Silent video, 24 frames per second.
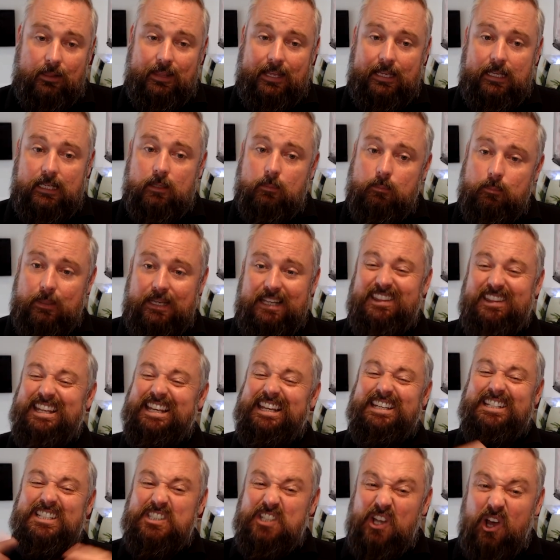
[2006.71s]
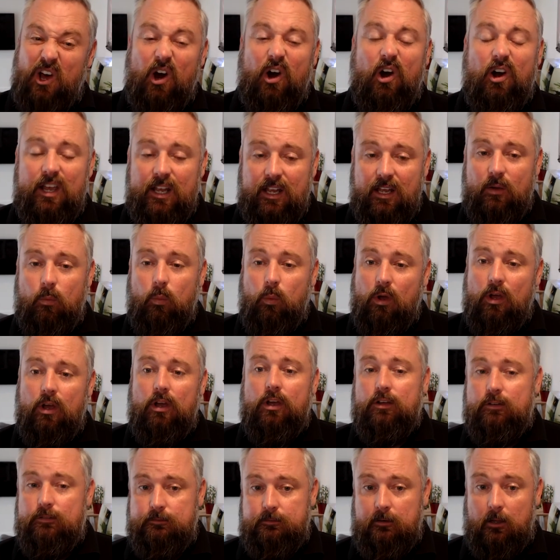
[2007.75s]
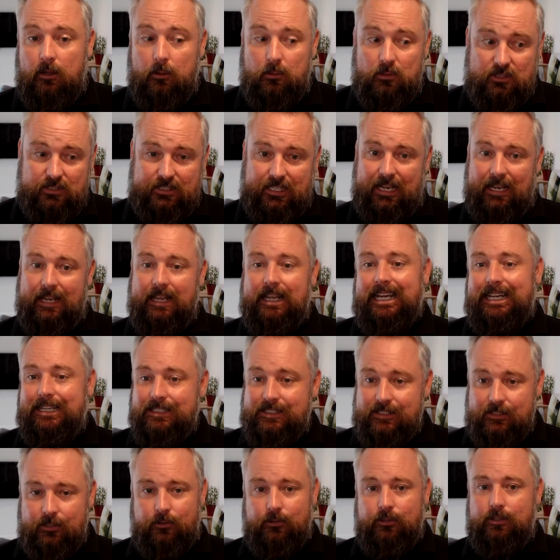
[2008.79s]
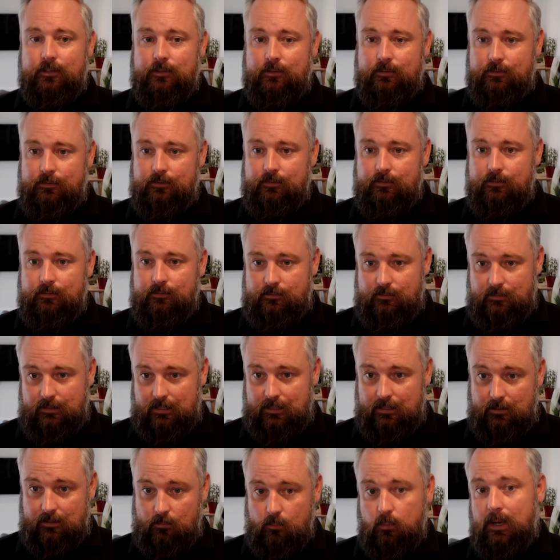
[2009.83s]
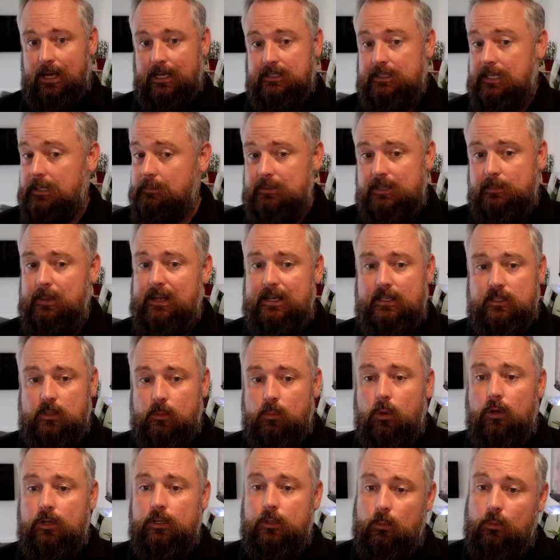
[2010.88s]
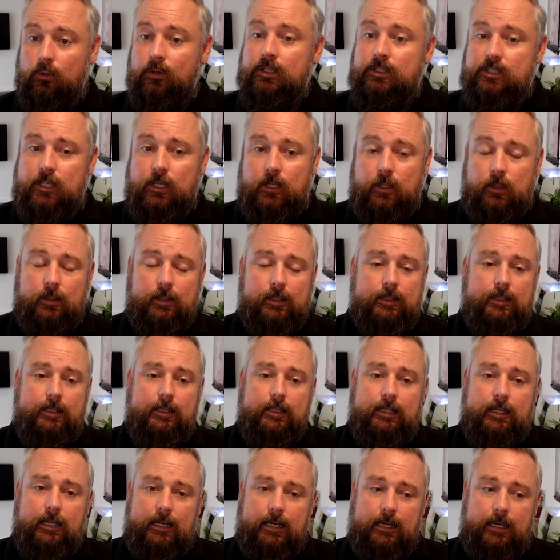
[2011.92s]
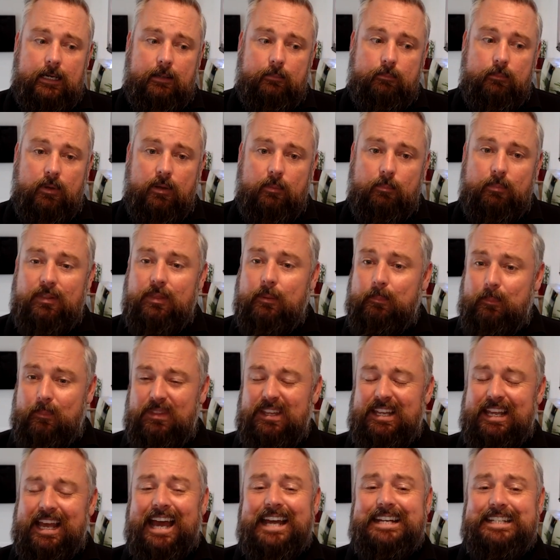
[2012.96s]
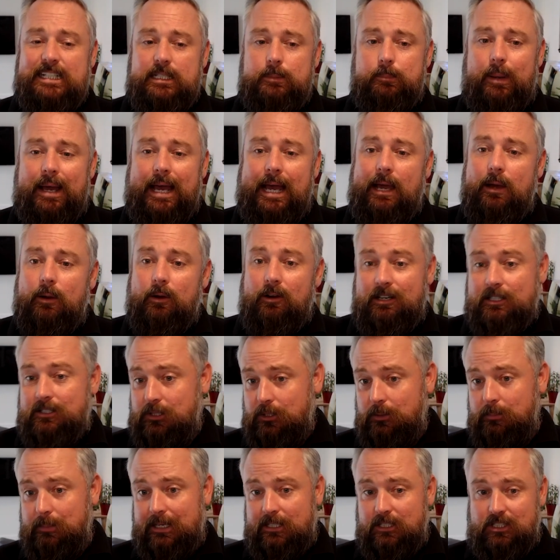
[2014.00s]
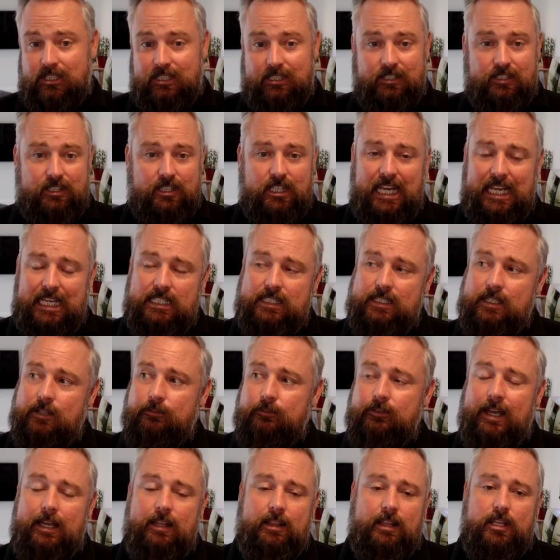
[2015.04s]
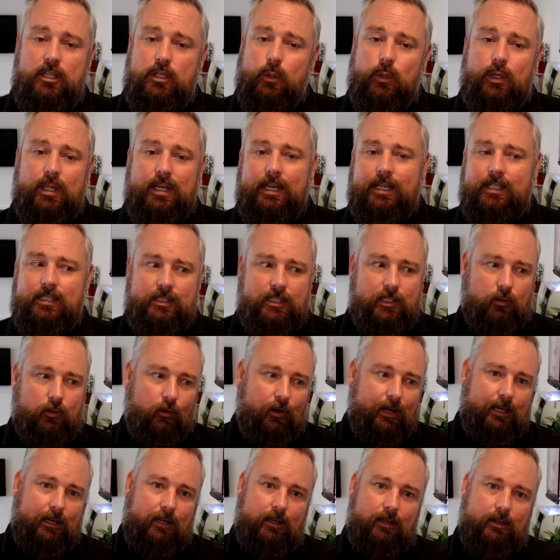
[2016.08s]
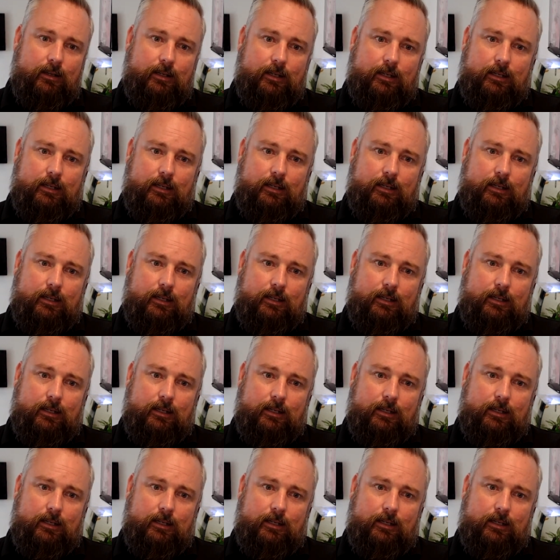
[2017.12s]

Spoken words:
they can be the entire workflow sat inside of WhereScape. It depends on what you want to do. But the added power, as you mentioned, is the fact that you can integrate